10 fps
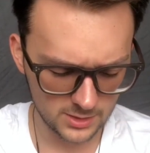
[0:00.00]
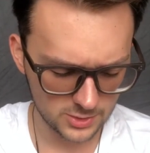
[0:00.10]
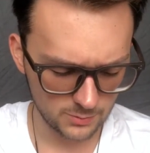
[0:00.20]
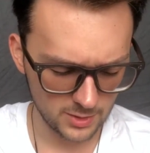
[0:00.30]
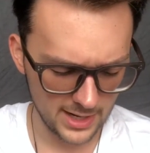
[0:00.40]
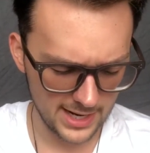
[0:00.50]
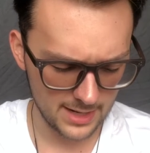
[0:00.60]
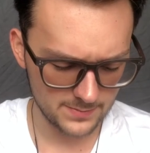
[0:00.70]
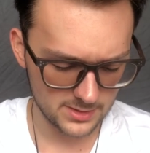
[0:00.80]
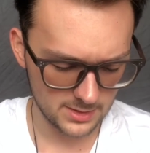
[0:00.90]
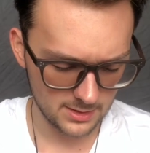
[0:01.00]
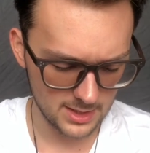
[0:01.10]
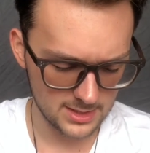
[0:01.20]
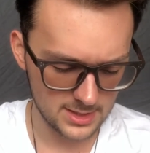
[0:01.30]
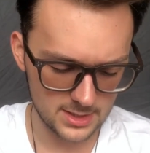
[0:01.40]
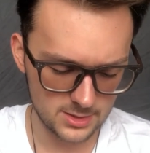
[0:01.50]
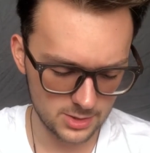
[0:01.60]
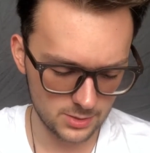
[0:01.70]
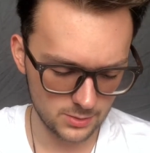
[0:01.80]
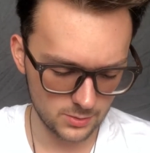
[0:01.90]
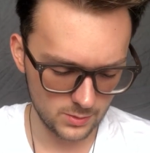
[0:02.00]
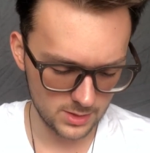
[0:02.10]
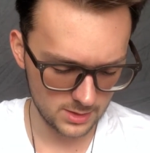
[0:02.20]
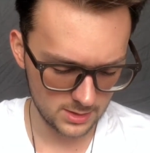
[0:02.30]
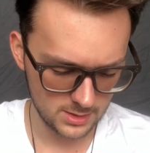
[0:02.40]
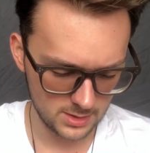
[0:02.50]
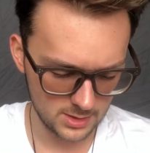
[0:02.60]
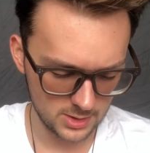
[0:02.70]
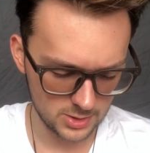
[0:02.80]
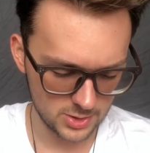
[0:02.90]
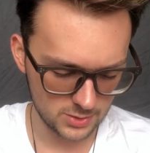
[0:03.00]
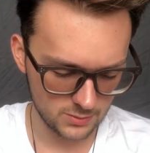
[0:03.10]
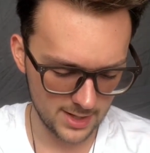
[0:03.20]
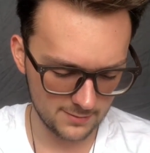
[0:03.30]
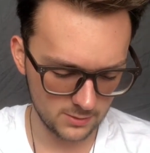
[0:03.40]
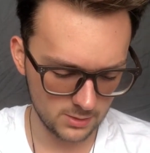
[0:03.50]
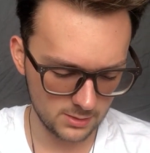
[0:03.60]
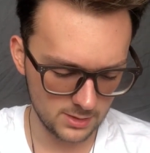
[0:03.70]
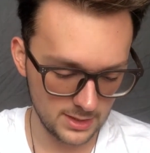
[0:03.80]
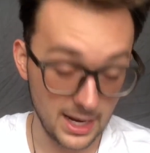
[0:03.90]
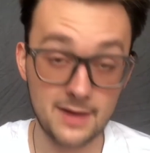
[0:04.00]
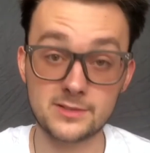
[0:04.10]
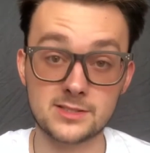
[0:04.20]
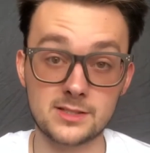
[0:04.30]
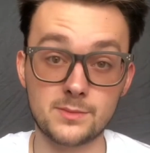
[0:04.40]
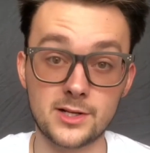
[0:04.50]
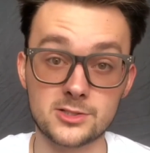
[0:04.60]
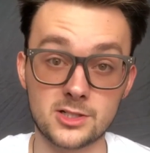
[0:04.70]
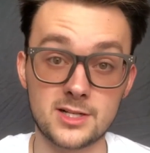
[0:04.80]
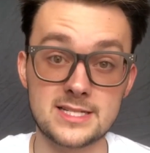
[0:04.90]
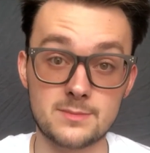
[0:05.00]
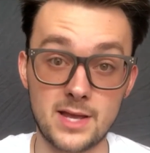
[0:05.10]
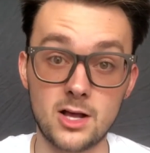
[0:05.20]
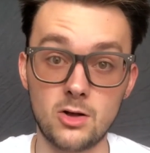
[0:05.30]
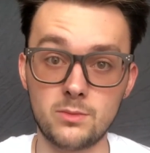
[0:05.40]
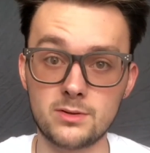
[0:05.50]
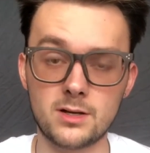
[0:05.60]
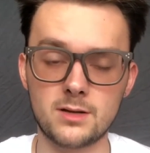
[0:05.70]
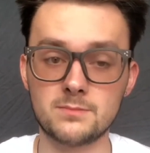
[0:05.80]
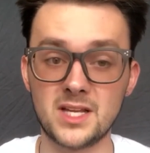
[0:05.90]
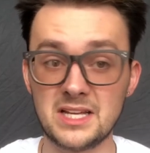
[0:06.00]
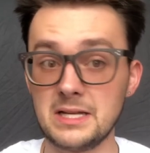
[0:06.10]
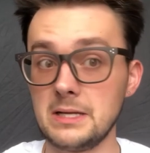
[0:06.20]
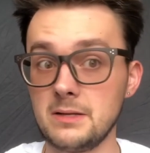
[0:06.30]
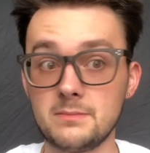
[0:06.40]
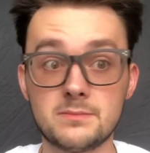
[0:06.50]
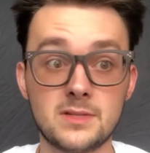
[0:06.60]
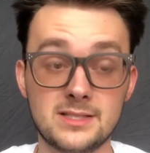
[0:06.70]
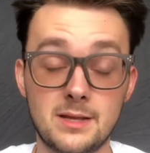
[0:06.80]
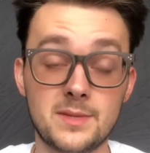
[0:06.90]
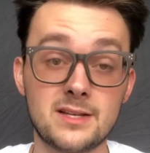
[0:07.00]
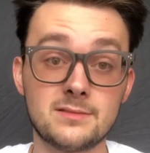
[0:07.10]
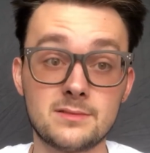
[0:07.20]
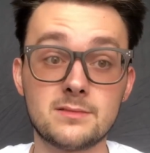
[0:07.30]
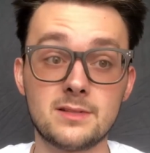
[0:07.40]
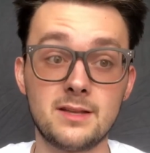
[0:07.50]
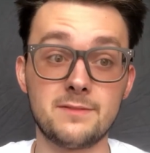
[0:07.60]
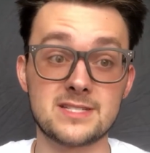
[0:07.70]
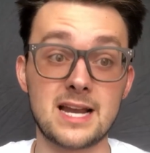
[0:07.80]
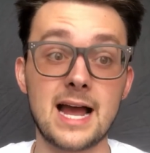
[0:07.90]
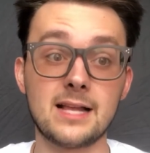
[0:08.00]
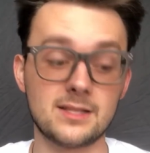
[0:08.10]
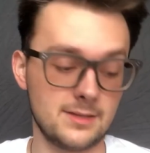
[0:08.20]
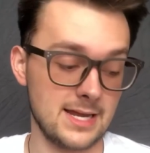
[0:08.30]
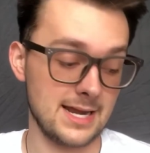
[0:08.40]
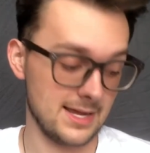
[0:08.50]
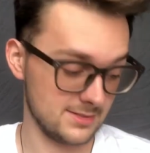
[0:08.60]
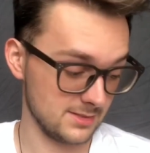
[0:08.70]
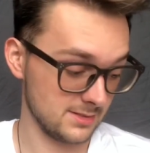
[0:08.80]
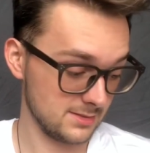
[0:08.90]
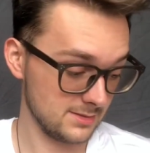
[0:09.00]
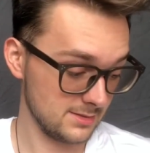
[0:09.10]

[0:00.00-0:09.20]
So perhaps they need to travel. Obviously the players are going to need some help. I mean, if it's an island that has a